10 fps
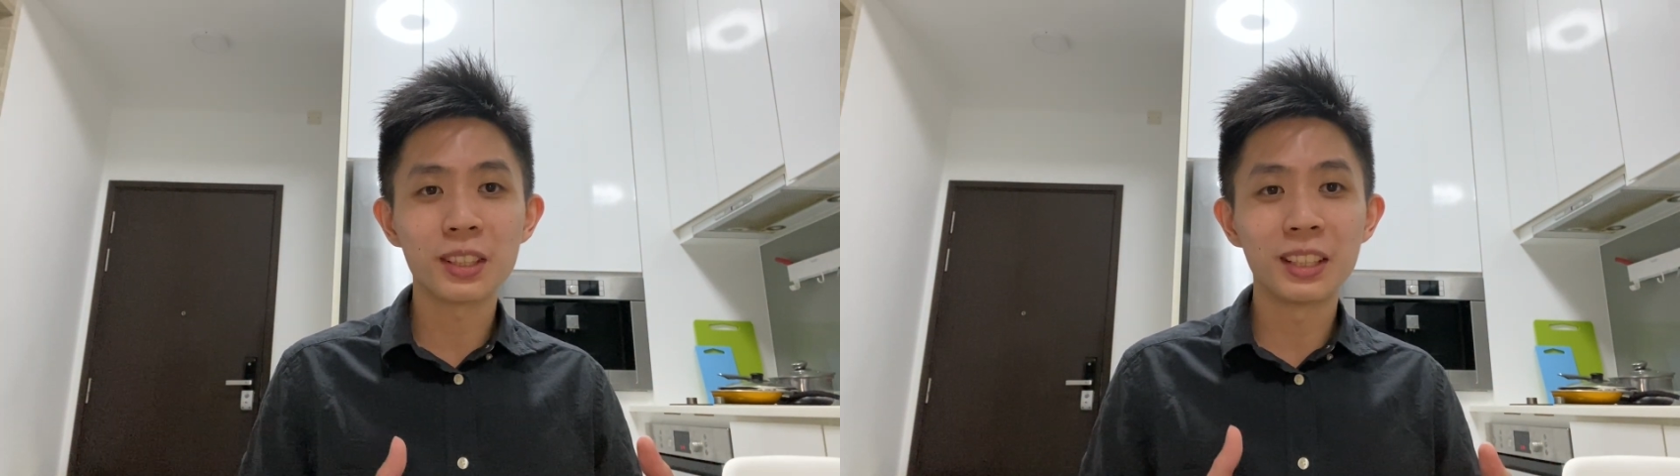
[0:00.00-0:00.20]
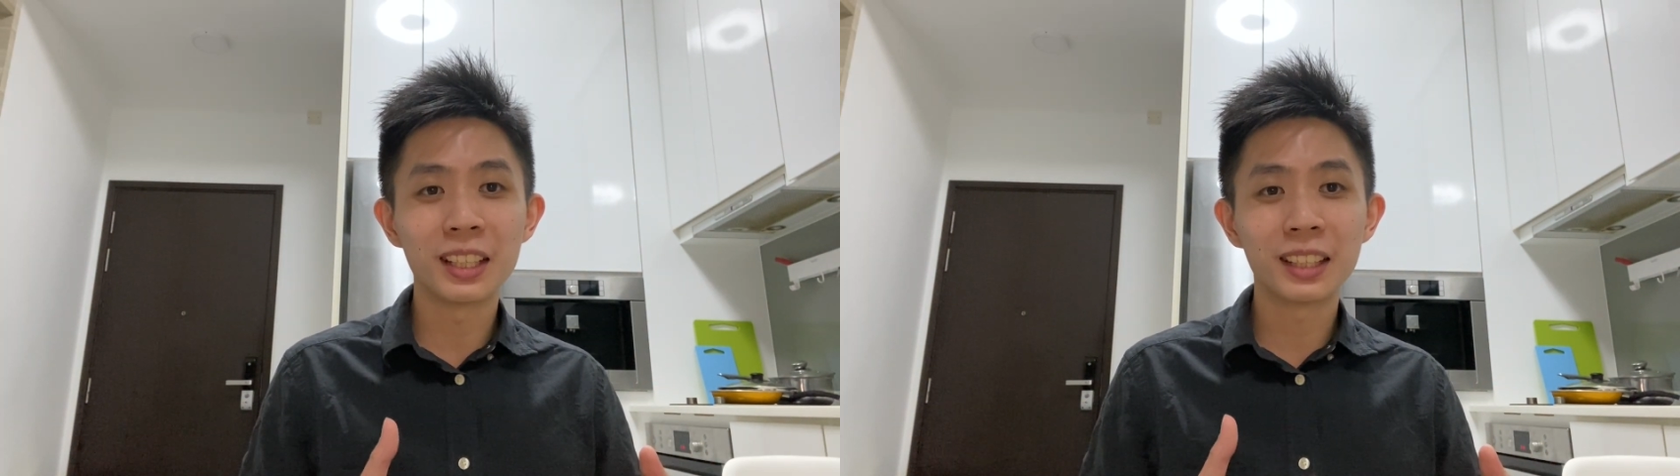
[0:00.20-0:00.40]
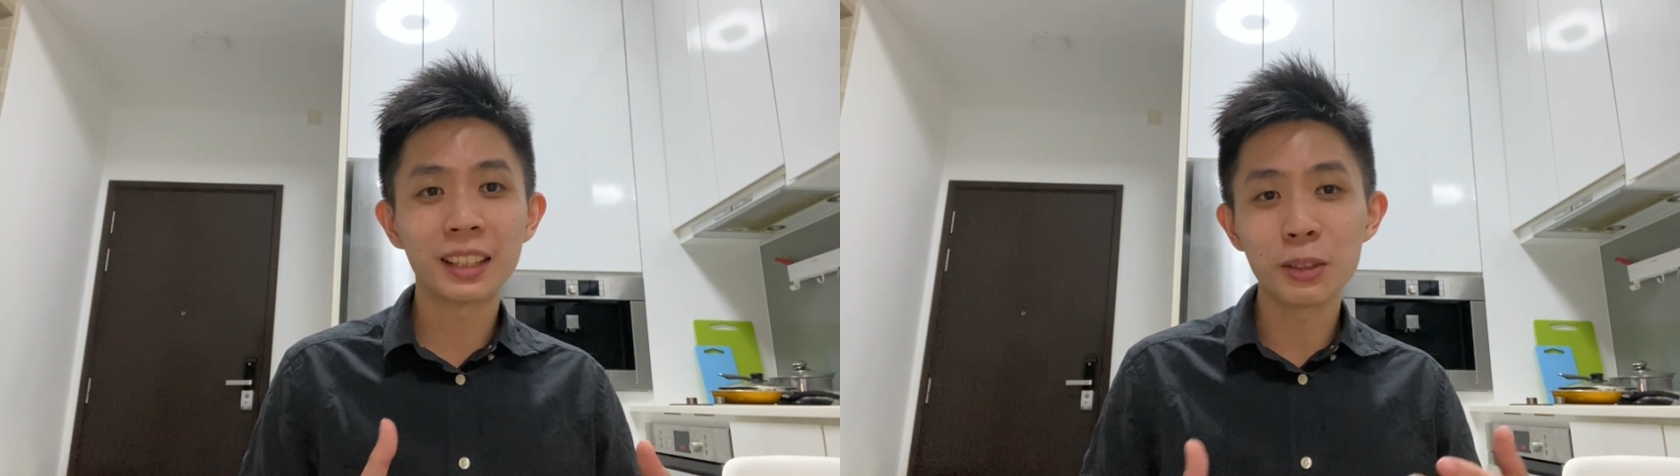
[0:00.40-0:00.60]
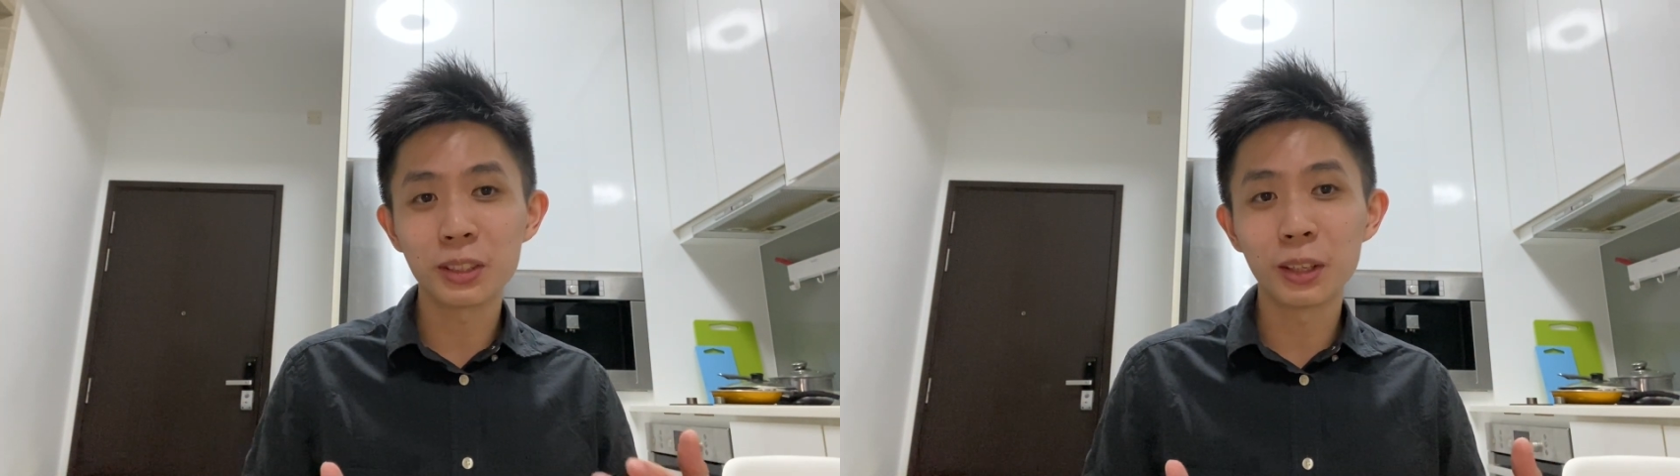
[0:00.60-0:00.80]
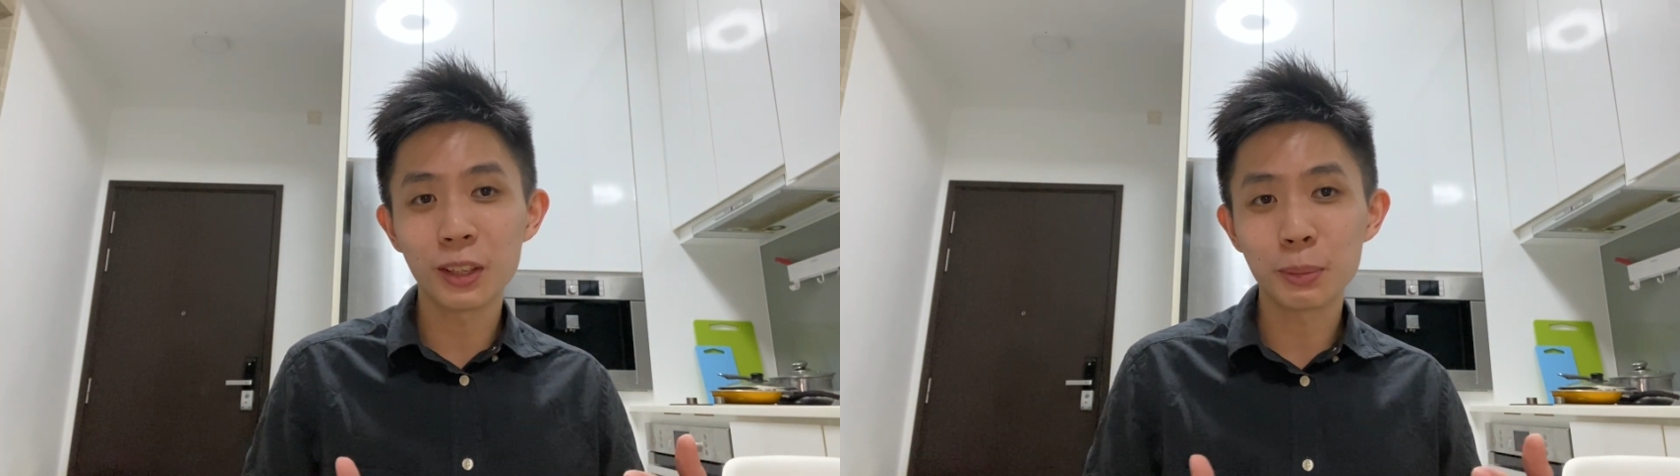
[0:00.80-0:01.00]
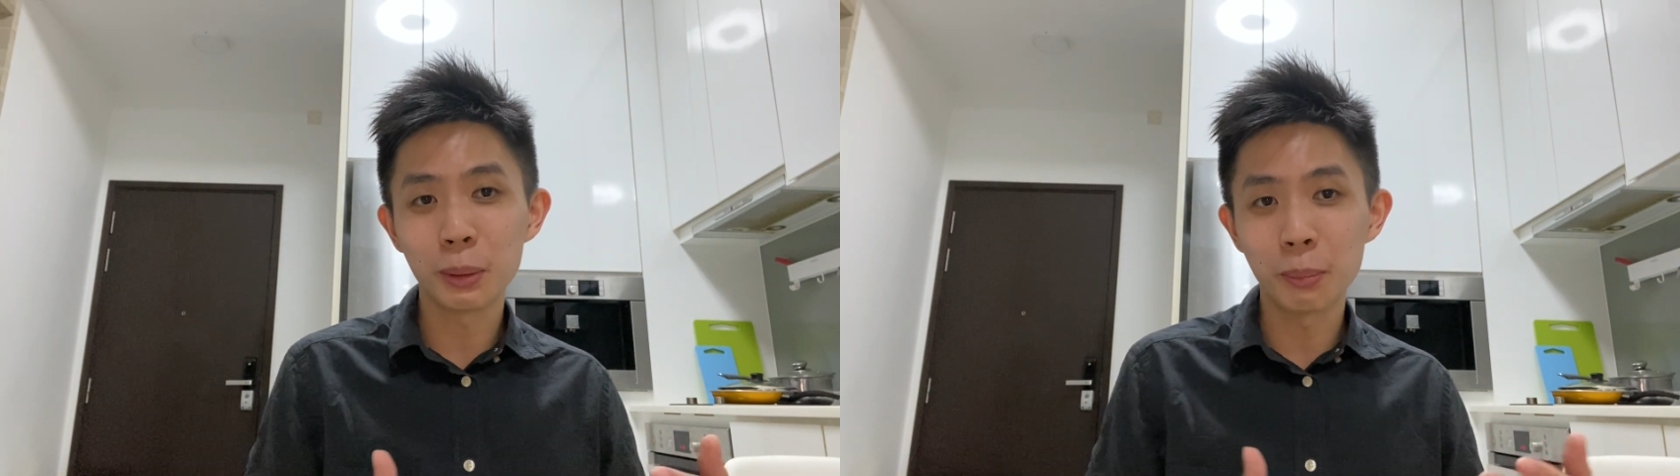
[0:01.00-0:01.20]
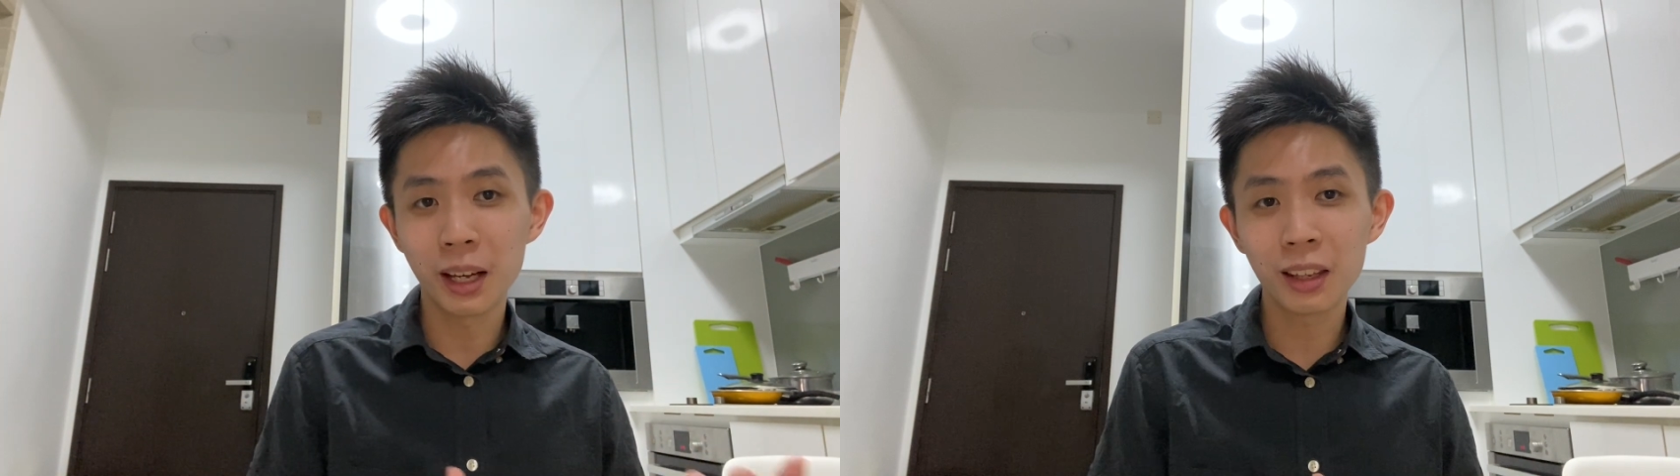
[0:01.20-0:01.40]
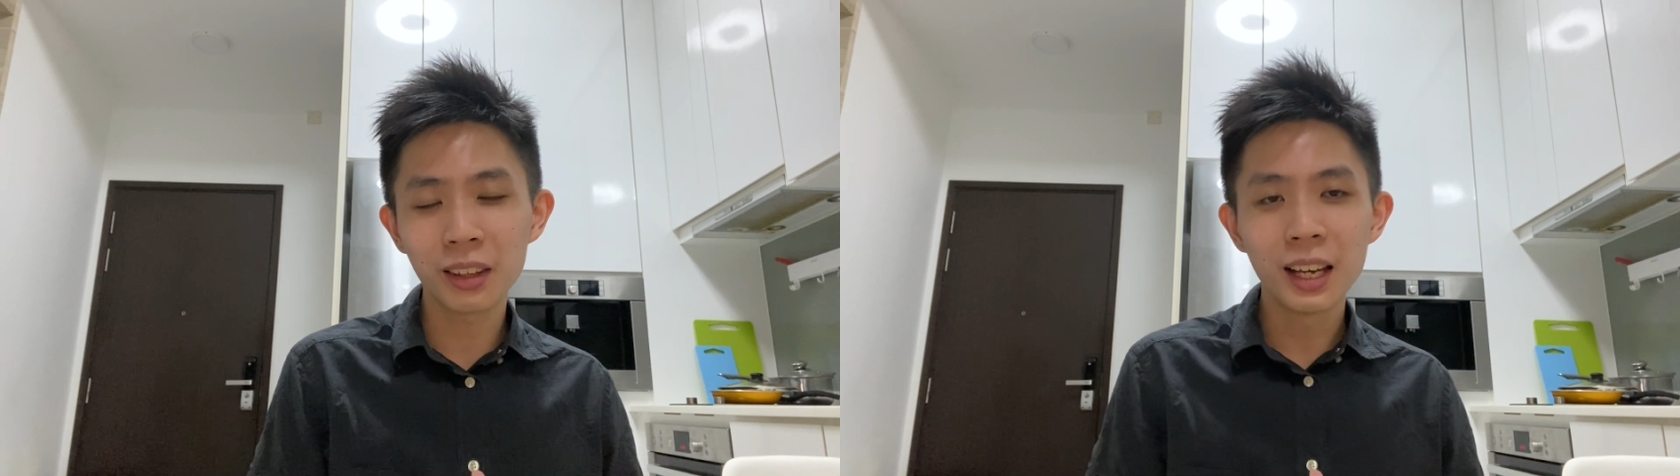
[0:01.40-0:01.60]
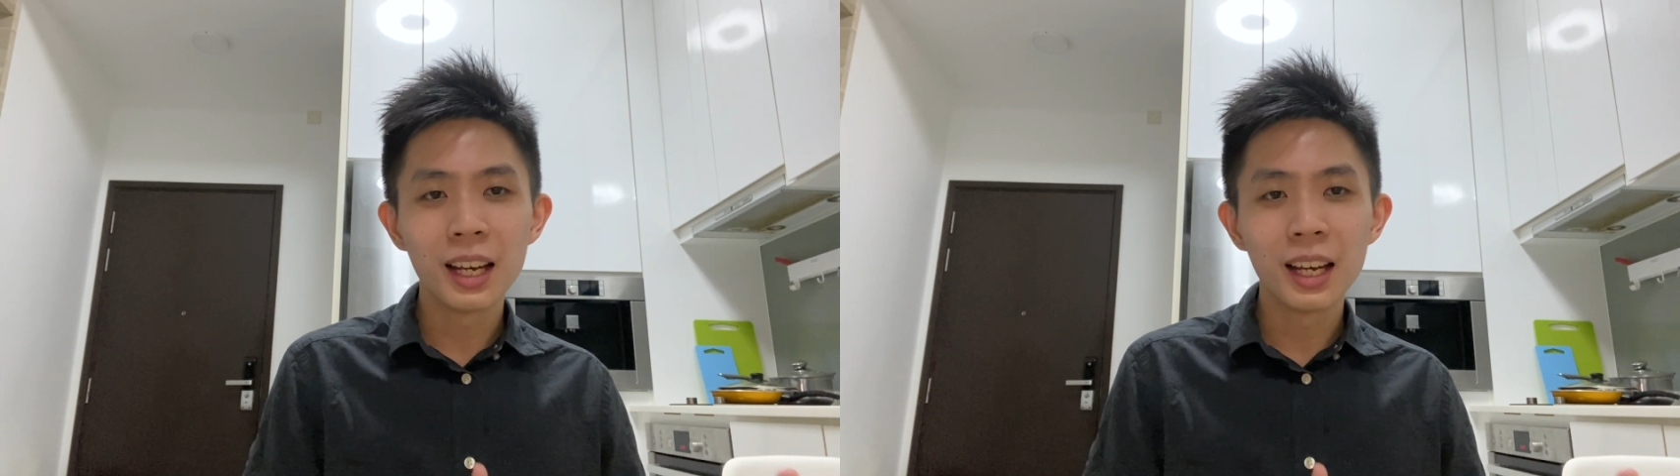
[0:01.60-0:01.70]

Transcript: earning $1,000 per month